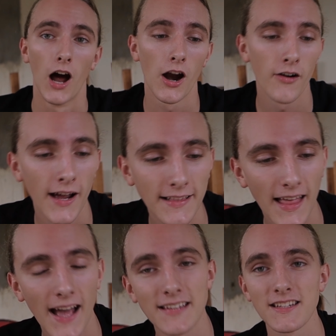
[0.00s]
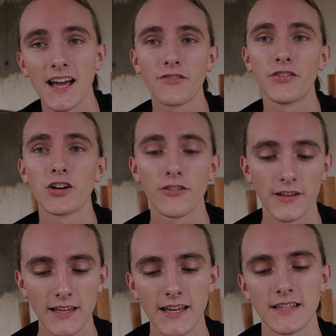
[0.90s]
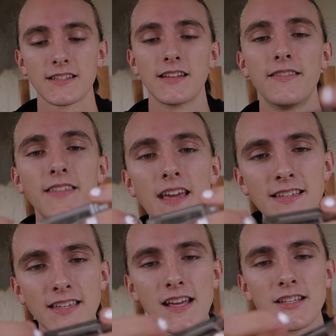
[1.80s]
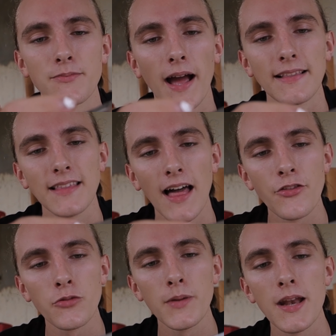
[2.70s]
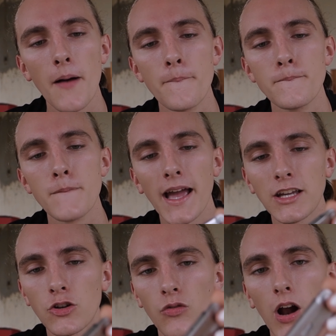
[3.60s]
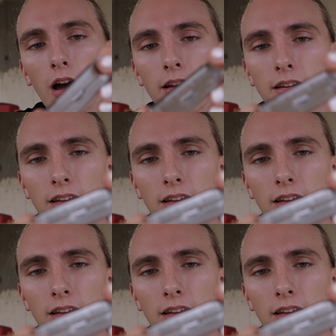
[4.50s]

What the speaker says: All right, last knife here on the list. This is my Leatherman Micro.